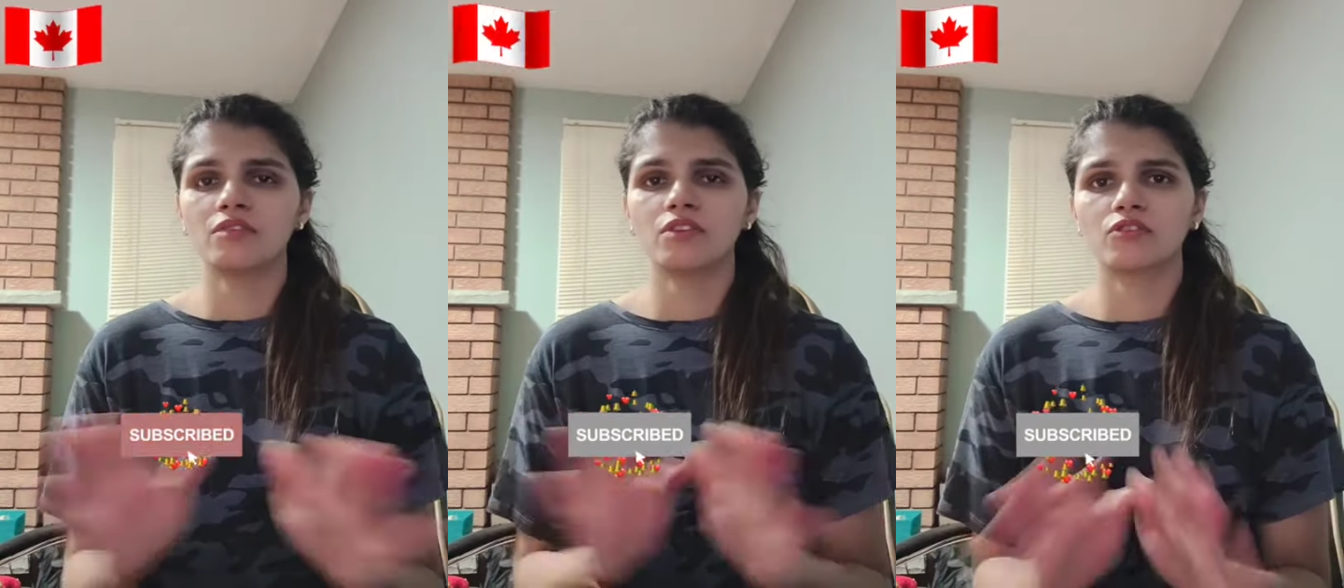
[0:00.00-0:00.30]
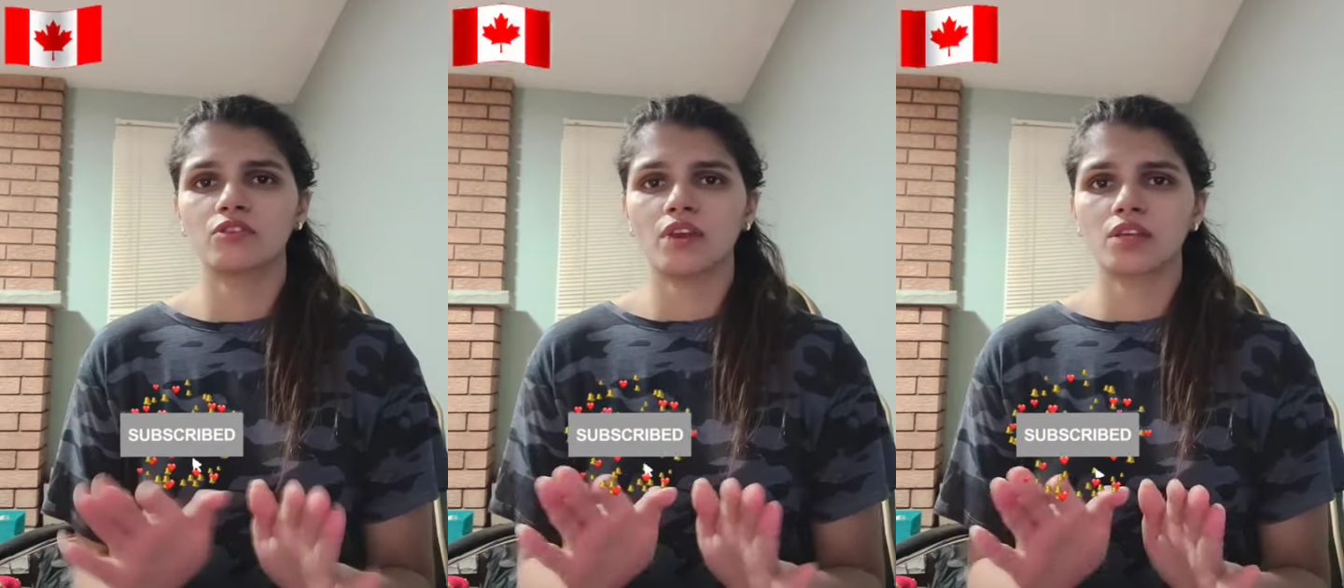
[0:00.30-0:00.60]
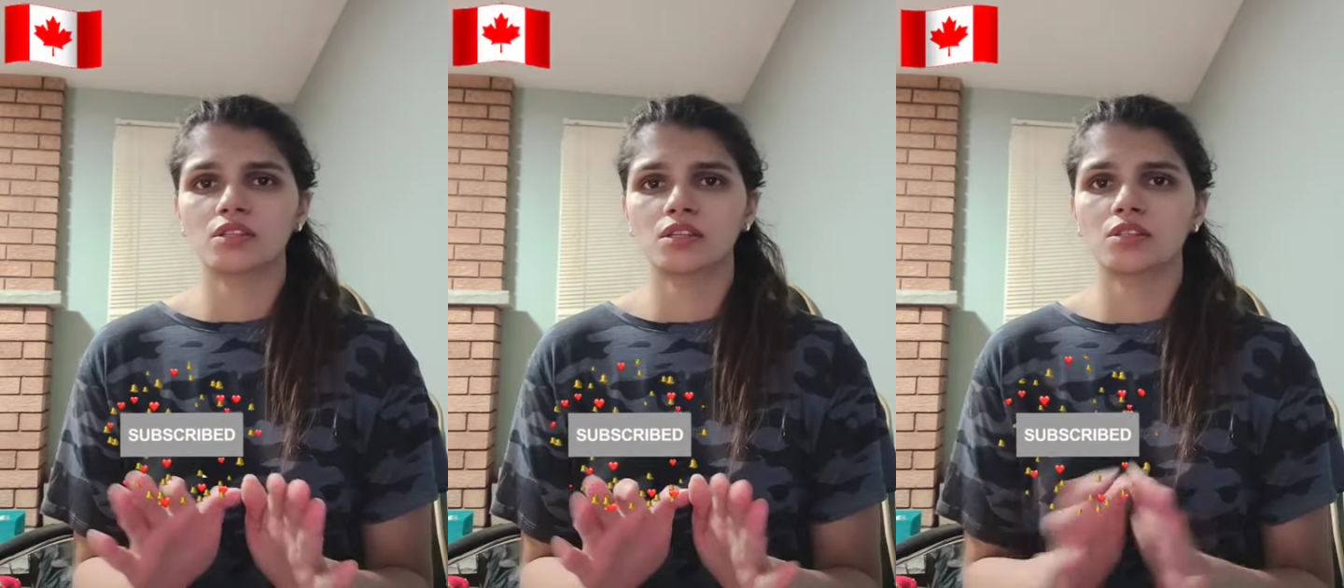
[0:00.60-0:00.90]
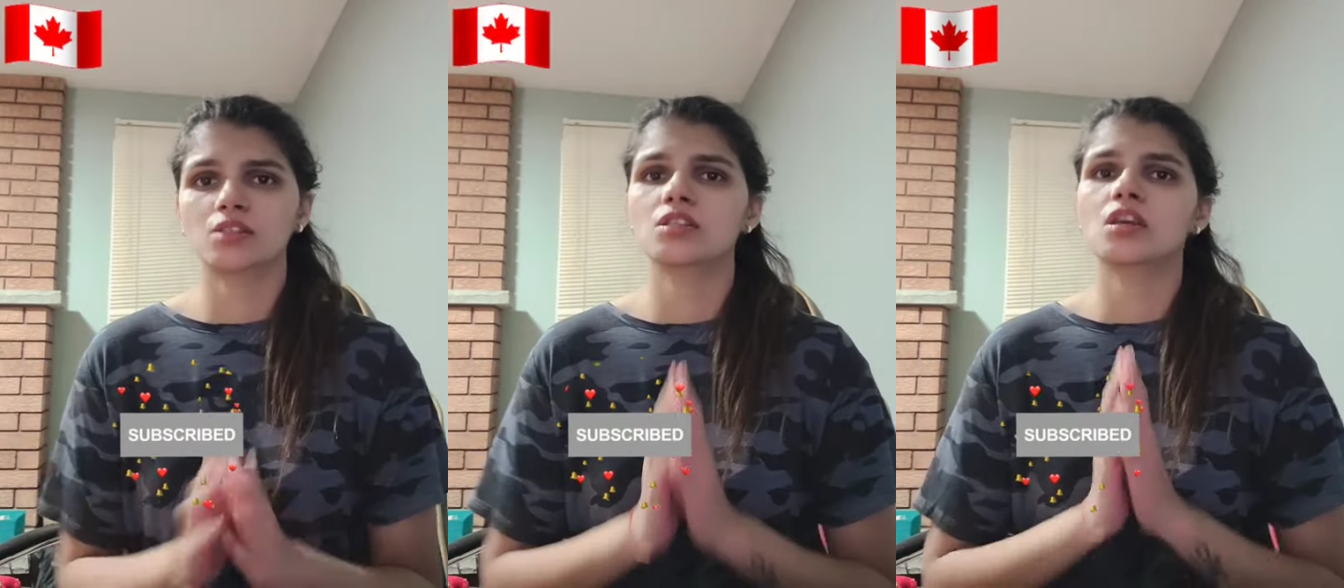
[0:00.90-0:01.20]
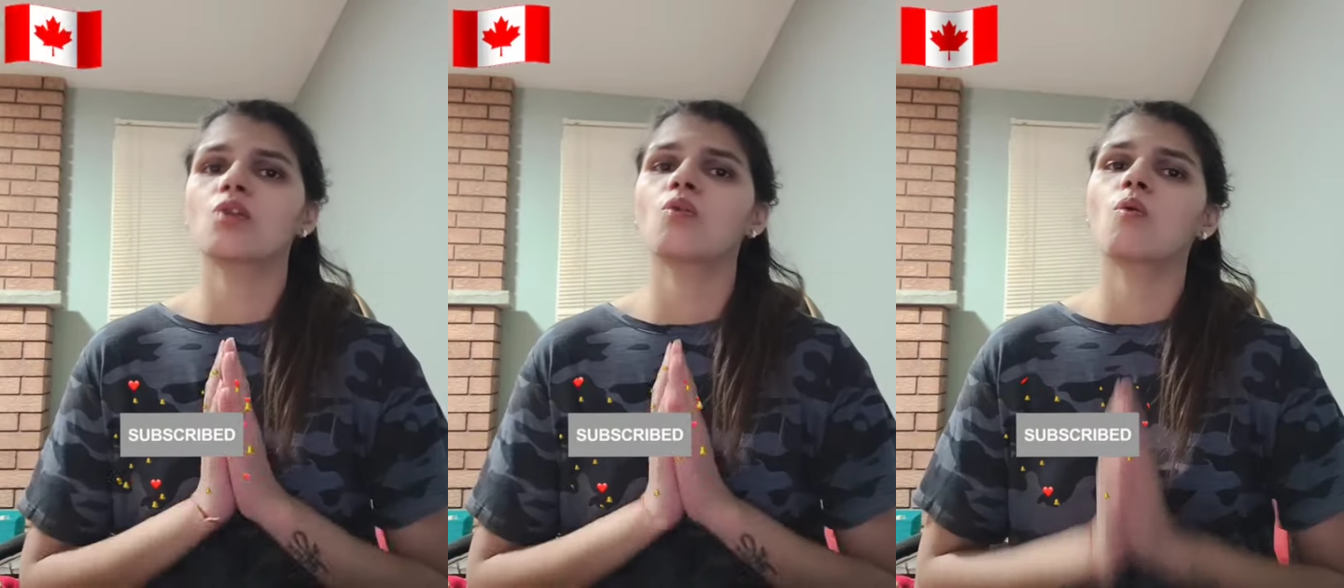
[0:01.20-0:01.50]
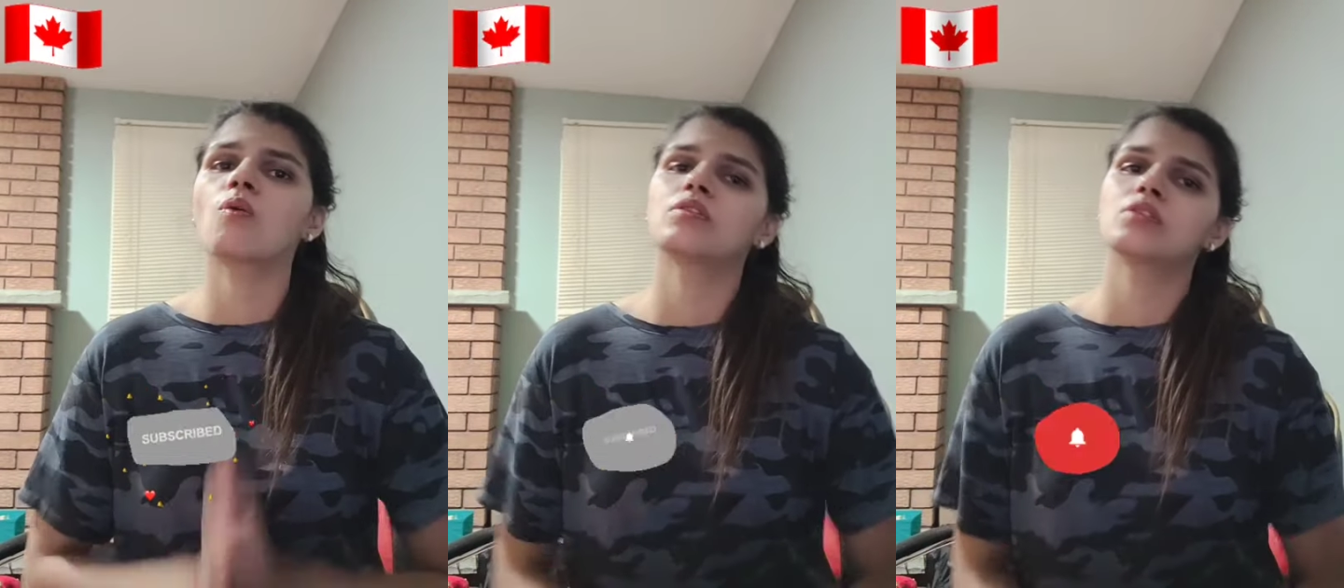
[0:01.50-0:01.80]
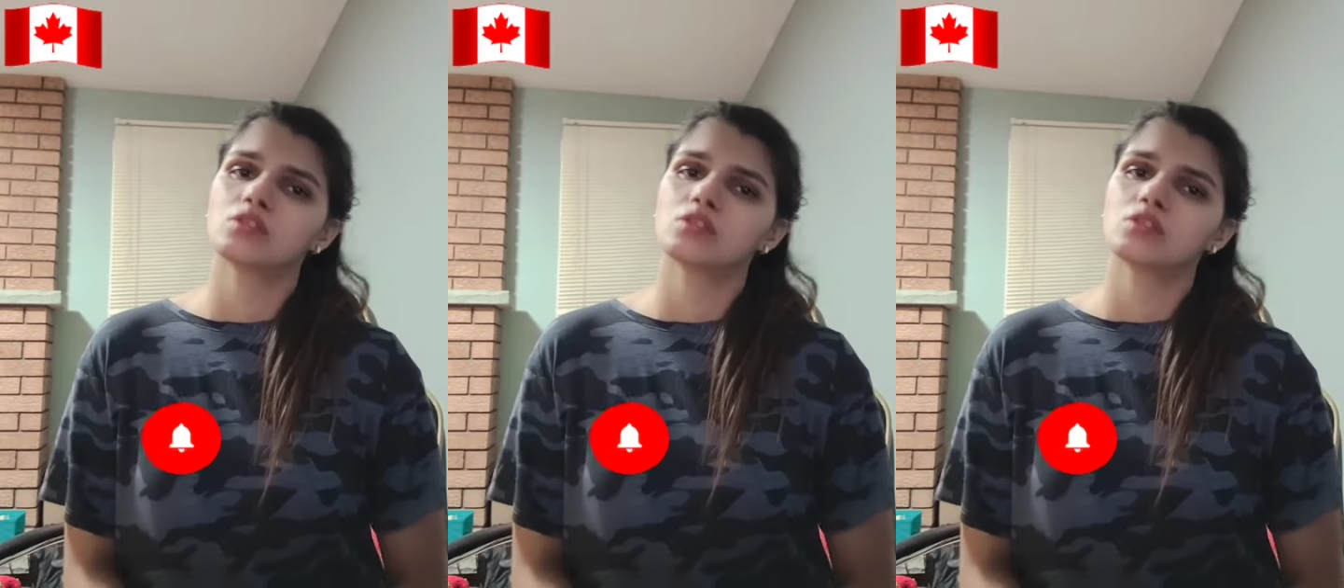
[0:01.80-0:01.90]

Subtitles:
Even if you're vaccinated, take all the